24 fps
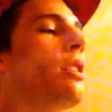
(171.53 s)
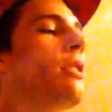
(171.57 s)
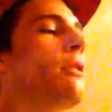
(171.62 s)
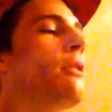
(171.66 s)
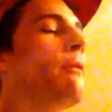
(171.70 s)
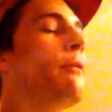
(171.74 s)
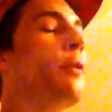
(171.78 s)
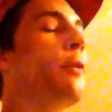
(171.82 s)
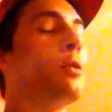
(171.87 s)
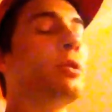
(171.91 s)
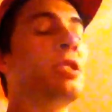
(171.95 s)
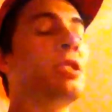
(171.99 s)

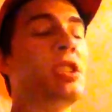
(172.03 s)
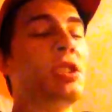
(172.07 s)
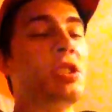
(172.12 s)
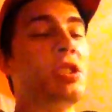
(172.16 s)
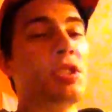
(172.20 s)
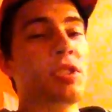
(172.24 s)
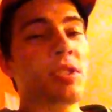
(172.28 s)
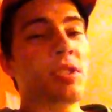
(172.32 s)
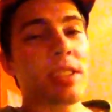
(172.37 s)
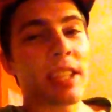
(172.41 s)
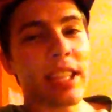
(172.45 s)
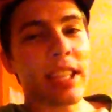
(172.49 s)
Voltage
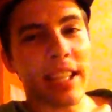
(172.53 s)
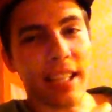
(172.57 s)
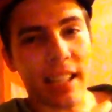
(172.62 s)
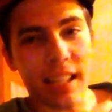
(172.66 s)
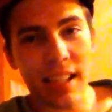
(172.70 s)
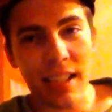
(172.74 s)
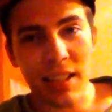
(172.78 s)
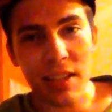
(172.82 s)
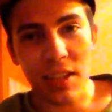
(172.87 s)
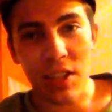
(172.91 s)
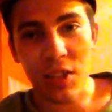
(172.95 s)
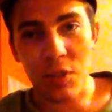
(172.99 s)
is the
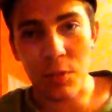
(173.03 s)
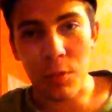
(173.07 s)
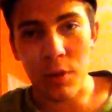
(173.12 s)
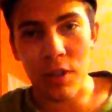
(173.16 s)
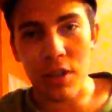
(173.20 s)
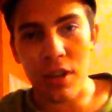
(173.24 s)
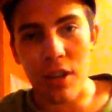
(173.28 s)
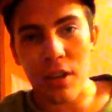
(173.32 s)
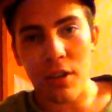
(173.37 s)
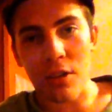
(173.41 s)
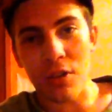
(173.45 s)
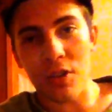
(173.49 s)
easiest
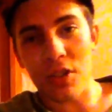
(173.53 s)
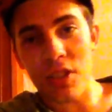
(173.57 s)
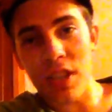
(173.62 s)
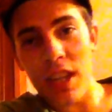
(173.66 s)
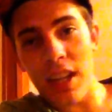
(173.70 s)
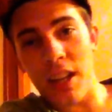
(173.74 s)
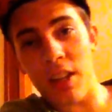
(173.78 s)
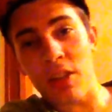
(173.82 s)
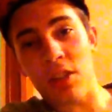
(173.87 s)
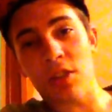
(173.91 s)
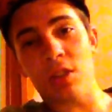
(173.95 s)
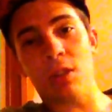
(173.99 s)
one to
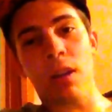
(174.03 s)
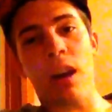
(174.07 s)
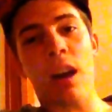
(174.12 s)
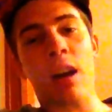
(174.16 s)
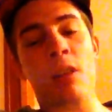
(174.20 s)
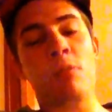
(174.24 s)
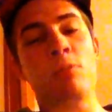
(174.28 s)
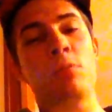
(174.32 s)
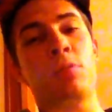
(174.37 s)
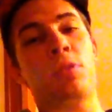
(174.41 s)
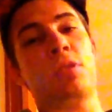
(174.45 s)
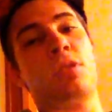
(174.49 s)
understand, so
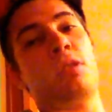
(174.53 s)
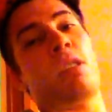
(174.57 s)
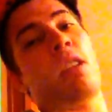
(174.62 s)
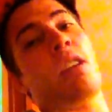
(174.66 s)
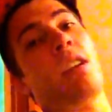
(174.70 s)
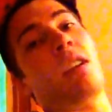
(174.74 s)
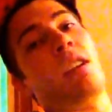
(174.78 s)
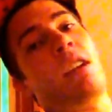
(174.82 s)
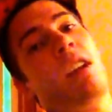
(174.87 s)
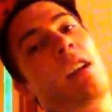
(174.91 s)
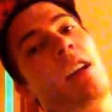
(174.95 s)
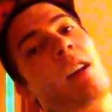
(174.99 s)
I will
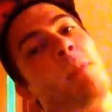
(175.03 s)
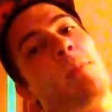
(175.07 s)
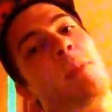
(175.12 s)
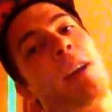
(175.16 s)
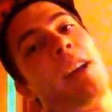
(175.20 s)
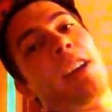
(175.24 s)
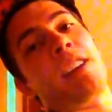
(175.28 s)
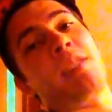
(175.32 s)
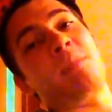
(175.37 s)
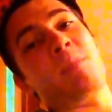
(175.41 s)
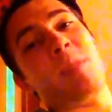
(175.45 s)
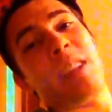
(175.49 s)
start
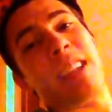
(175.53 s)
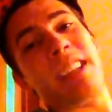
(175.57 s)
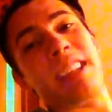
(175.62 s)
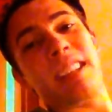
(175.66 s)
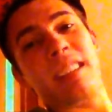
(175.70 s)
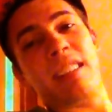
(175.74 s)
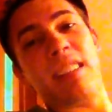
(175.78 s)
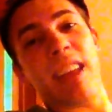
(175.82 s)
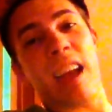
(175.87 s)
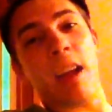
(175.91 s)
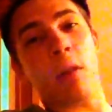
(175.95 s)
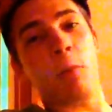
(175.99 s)
by
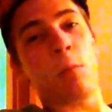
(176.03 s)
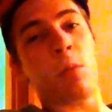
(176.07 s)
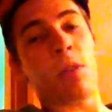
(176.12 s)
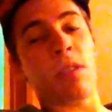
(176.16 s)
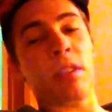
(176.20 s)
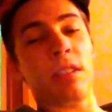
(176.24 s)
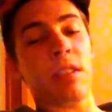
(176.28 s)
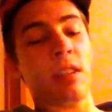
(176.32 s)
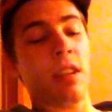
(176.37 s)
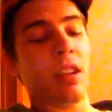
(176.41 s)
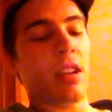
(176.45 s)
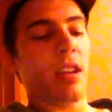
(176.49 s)
explaining that
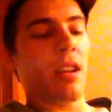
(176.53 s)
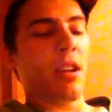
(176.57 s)
one.